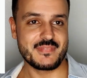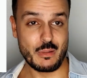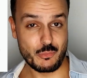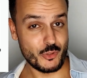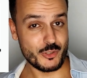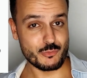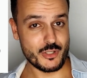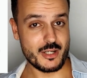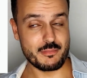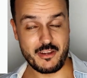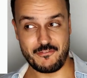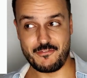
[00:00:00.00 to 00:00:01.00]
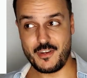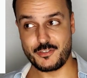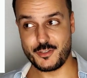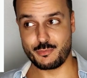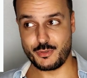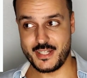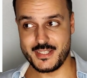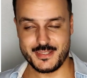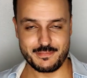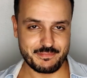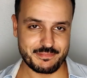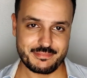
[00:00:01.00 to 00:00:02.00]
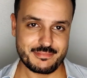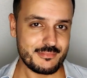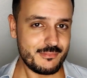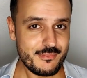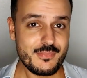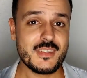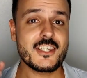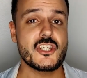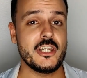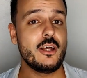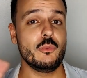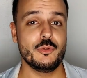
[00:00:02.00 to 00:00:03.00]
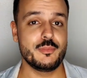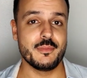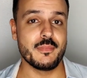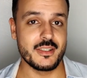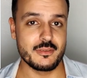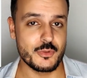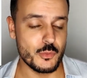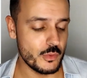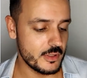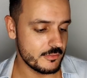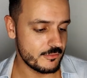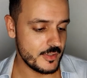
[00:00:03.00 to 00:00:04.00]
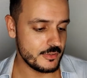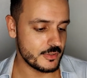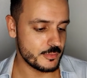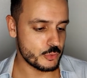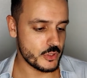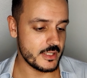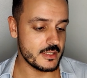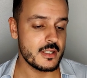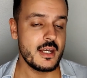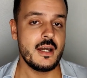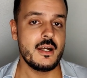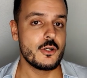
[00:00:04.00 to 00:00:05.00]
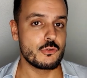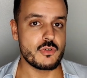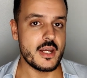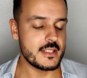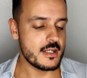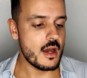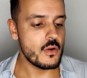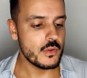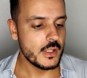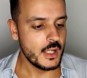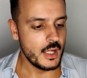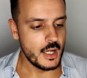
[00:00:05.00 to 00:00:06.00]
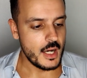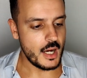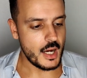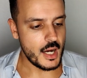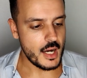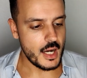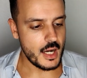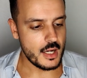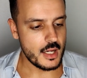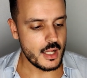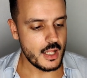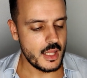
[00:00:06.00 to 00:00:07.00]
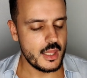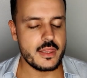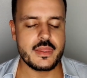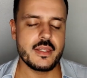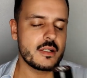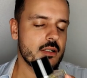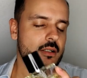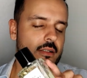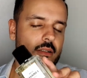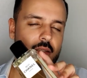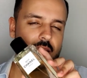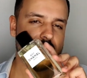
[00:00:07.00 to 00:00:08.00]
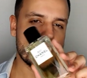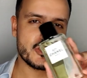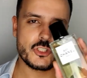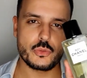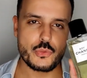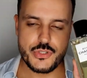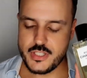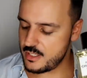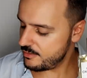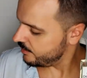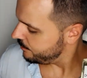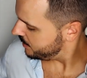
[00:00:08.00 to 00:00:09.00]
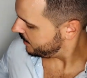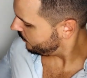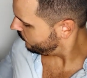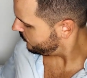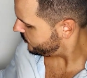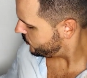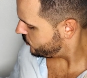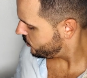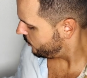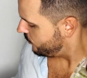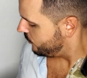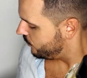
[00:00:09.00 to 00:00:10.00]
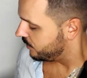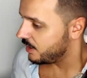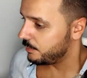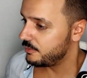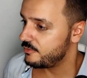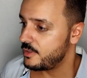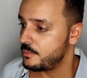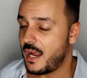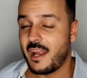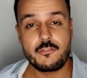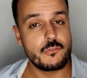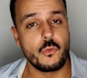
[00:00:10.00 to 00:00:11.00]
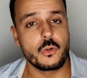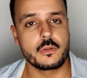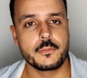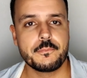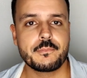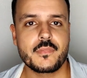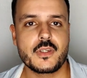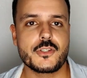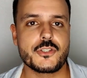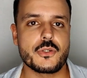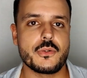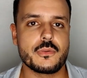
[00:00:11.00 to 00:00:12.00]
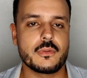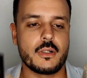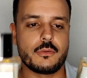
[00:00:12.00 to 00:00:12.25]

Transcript: number one brand, my favorite brand, Chanel would be my number one favorite brand right now. Uh, they're less exclusive. I mean, I will just show you a couple of them. I have four, so